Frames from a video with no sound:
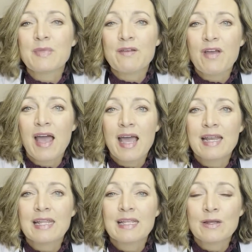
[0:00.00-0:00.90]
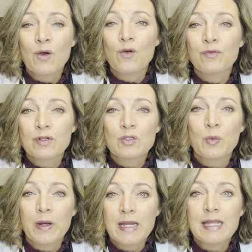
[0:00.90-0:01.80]
they've had in over
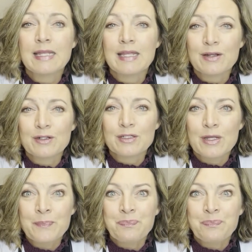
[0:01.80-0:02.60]
20 years.